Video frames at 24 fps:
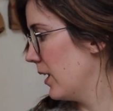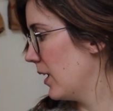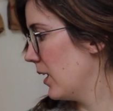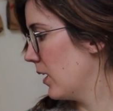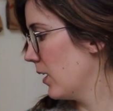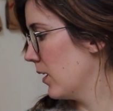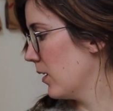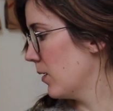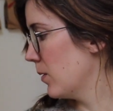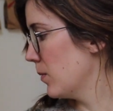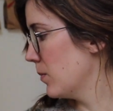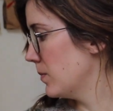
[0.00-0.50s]

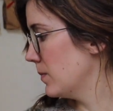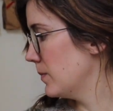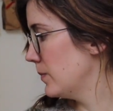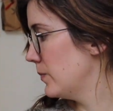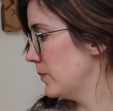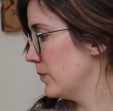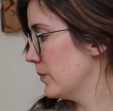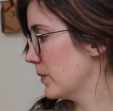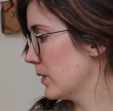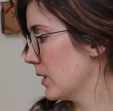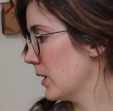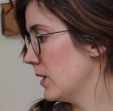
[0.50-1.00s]
And
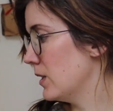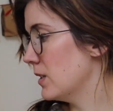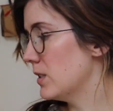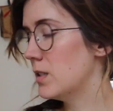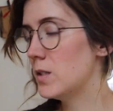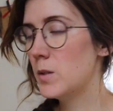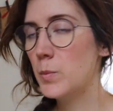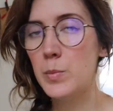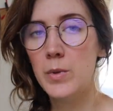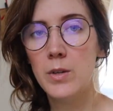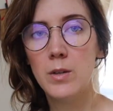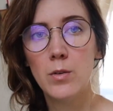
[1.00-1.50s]
it's
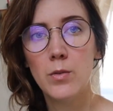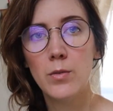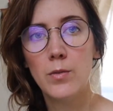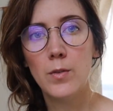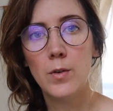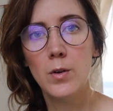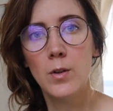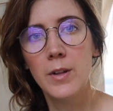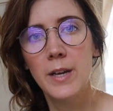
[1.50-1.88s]
this beautiful,